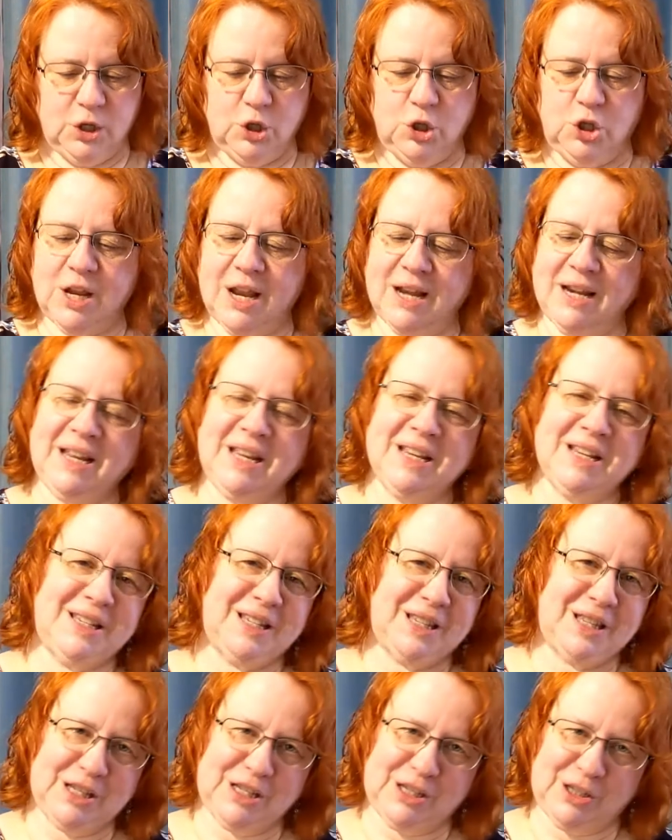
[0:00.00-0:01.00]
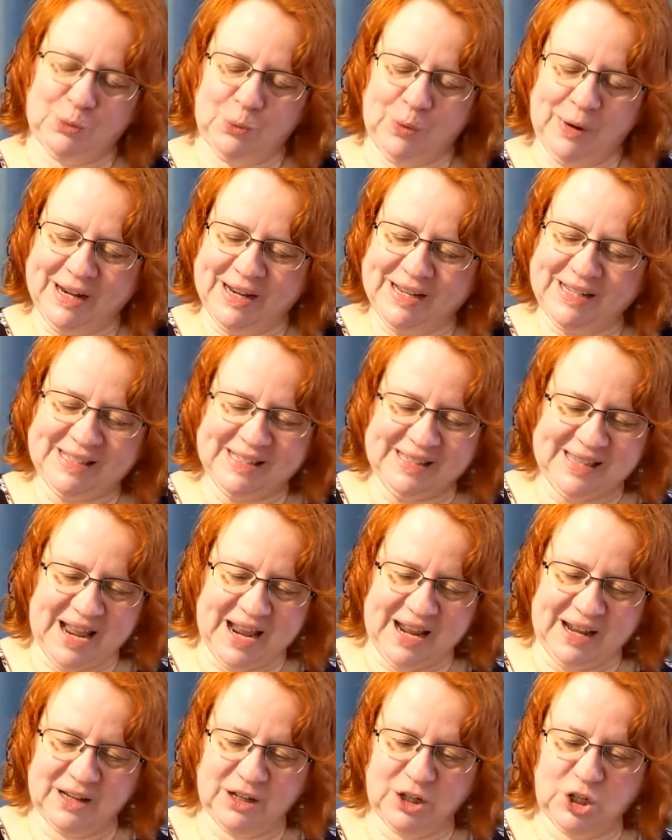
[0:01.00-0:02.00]
Jenny is the sweetest
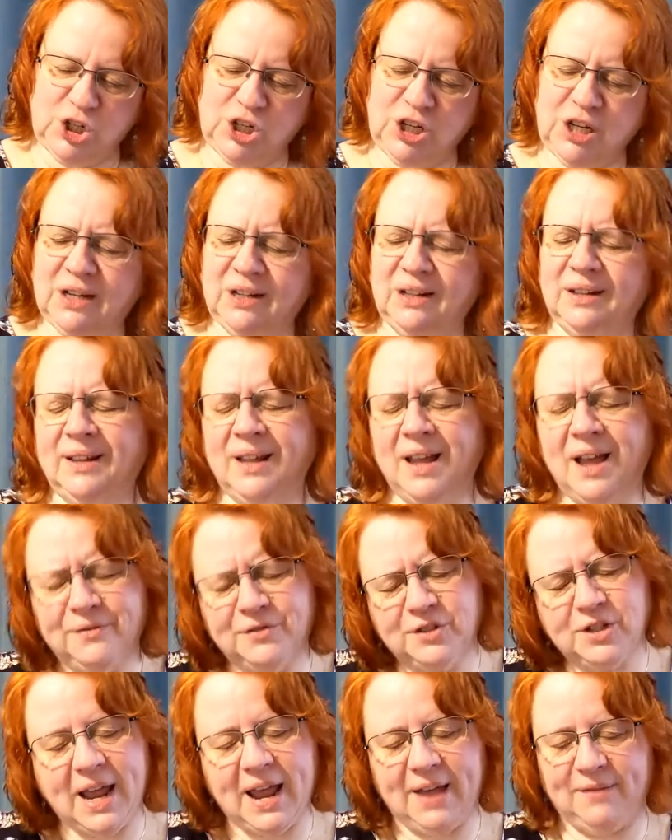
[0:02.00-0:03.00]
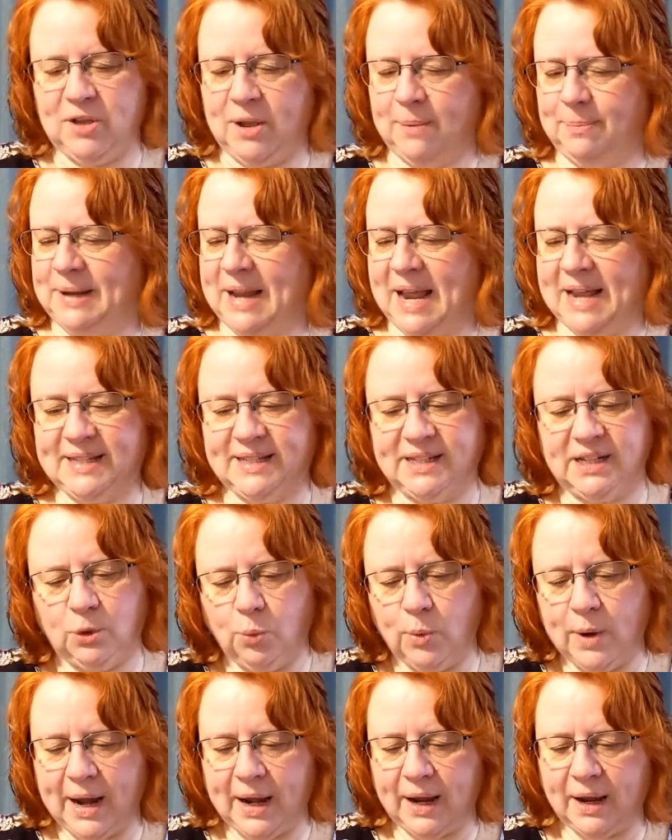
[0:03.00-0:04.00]
thing. She'd love to have that plastic
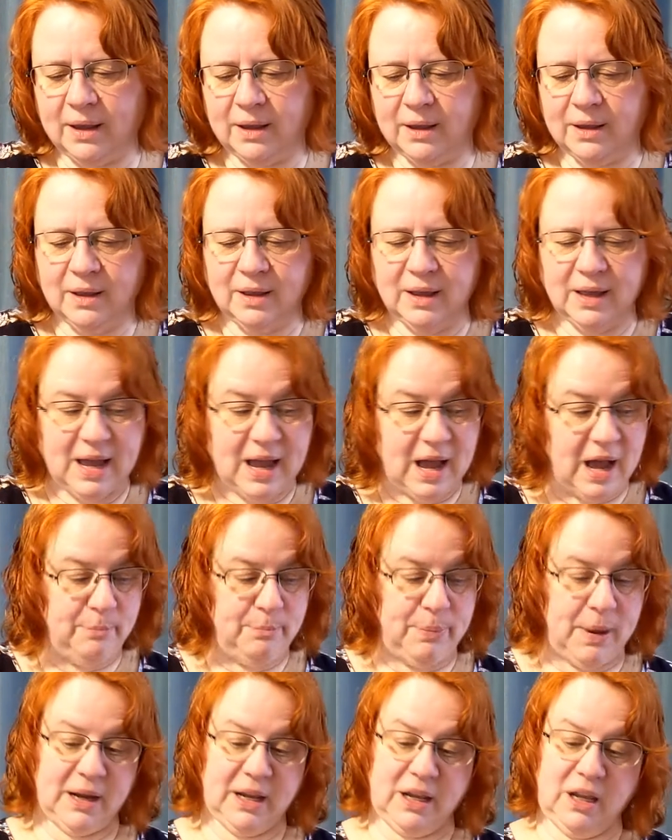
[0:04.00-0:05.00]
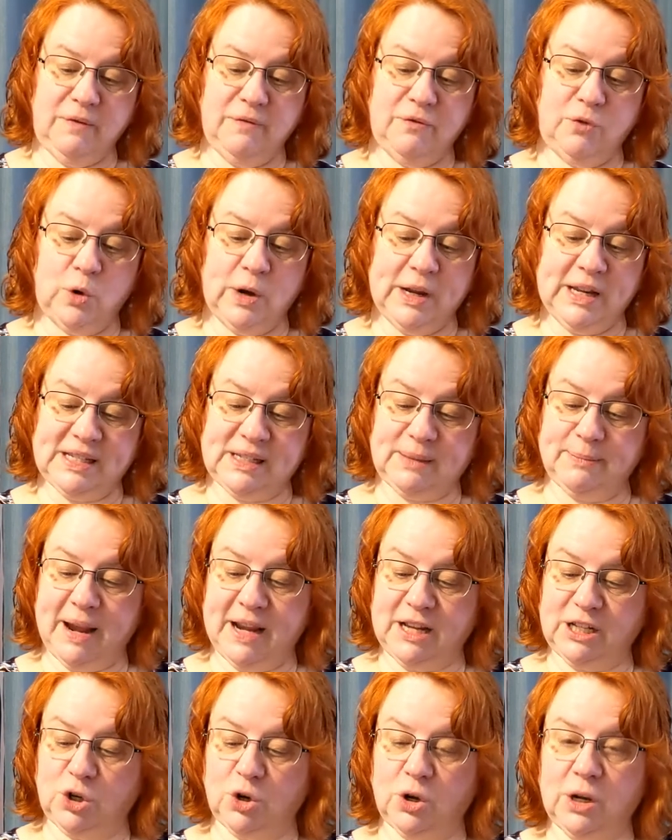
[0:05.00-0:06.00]
ring. A buggy voice
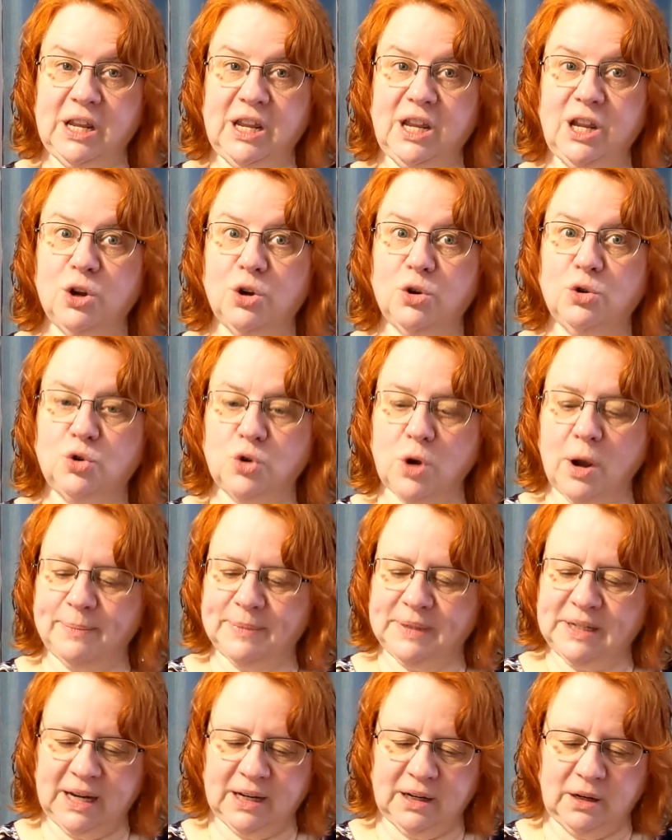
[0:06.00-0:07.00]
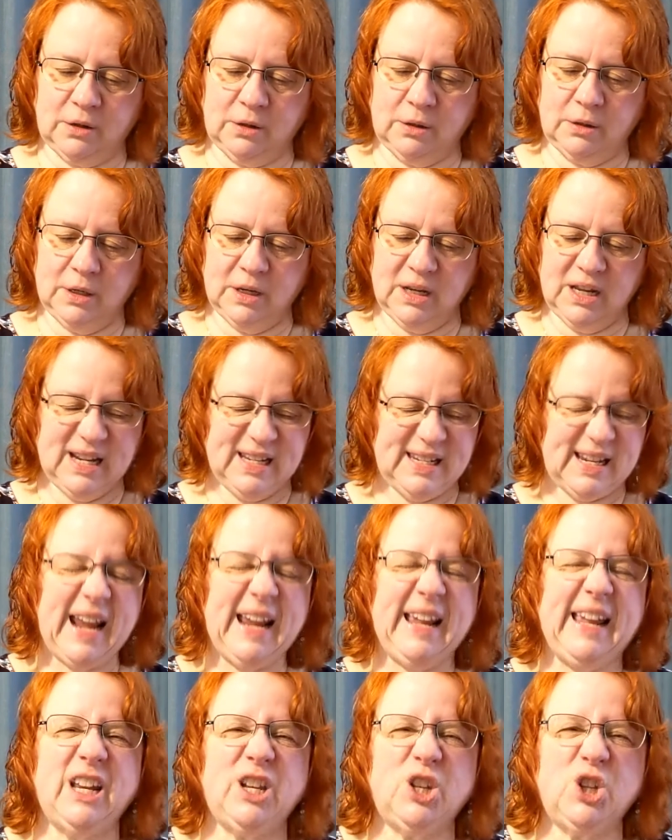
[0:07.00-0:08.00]
makes her eardrum tickle.
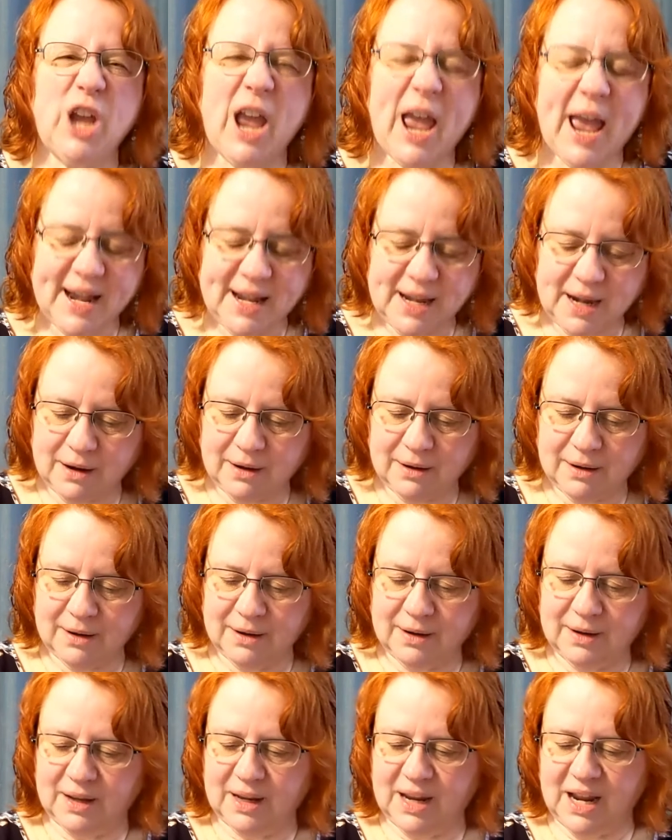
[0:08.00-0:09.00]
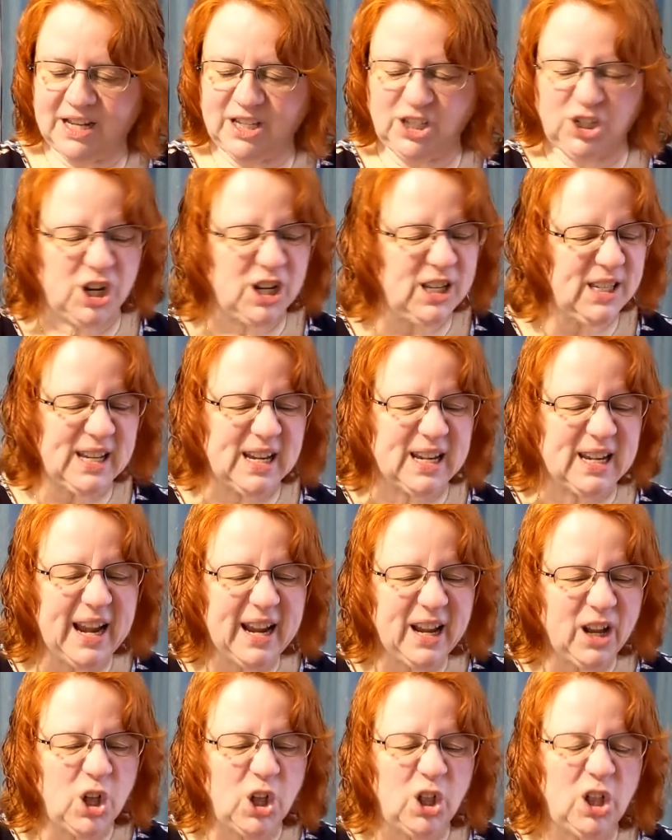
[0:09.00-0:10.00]
Take it, Jen. It's just a
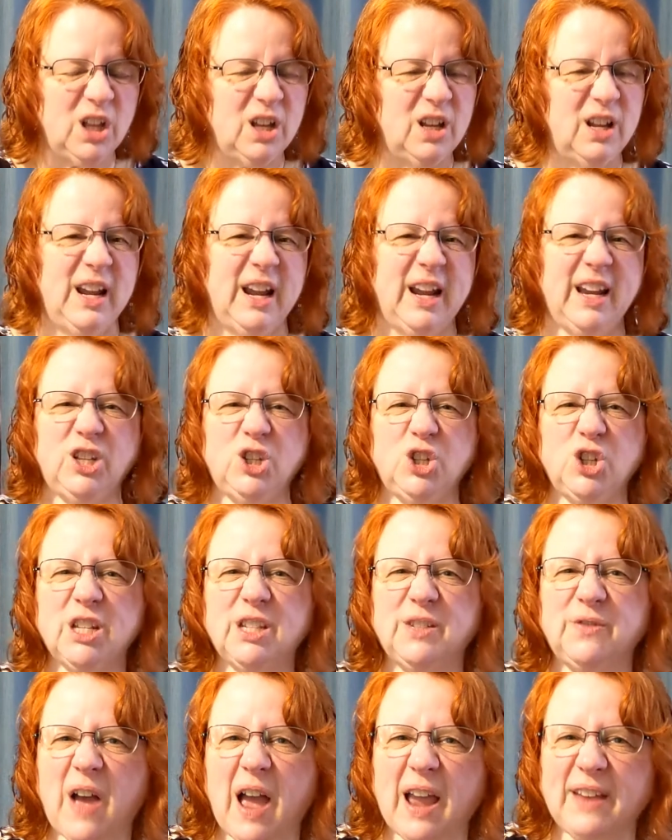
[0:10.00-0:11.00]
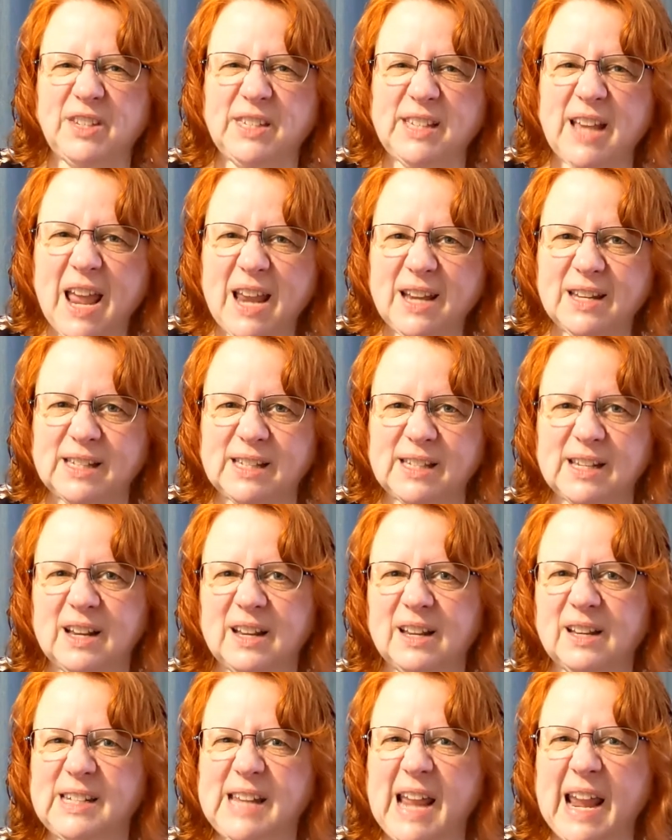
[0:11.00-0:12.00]
nickel. It's just five cents.
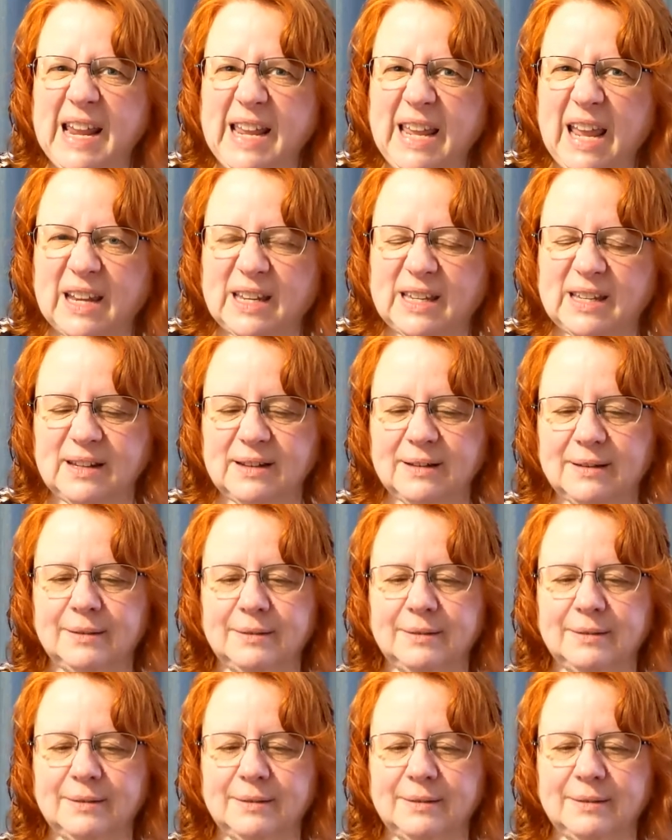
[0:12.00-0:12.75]
Take it.